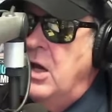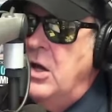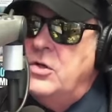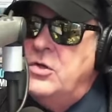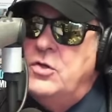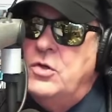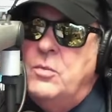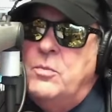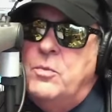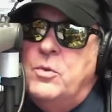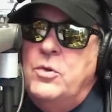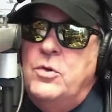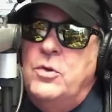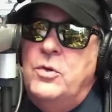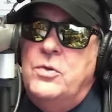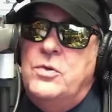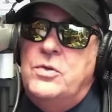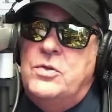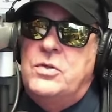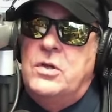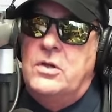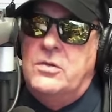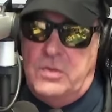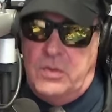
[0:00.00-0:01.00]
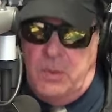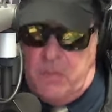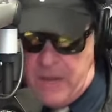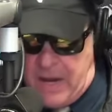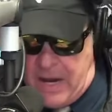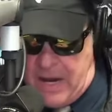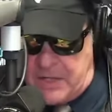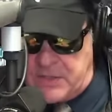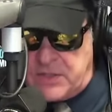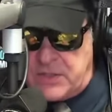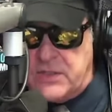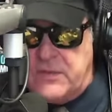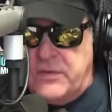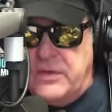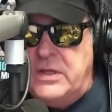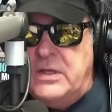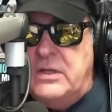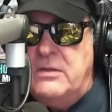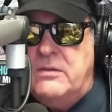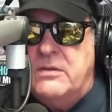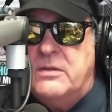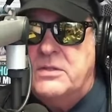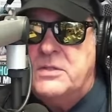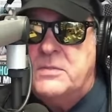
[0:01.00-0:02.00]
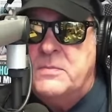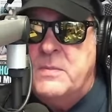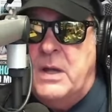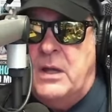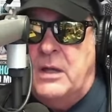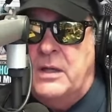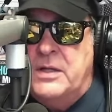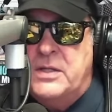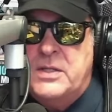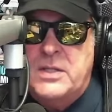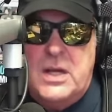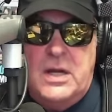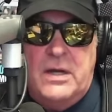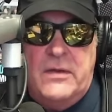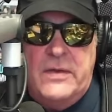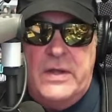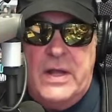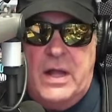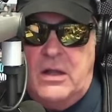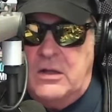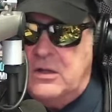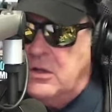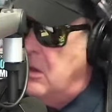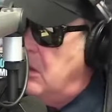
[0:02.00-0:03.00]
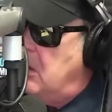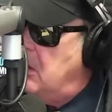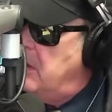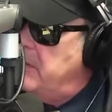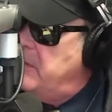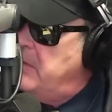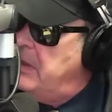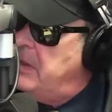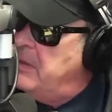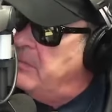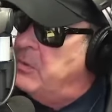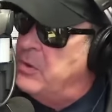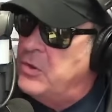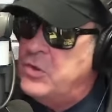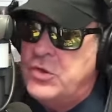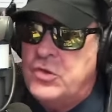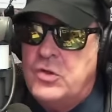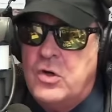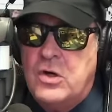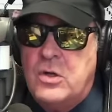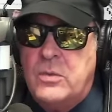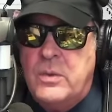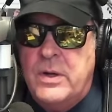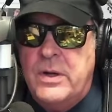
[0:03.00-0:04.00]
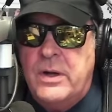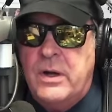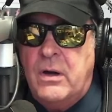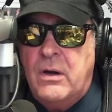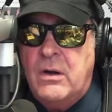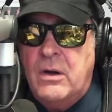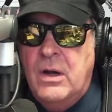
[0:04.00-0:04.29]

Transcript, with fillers: to produce to mask the smell and scent of the alcohol, and then they put sugar in there.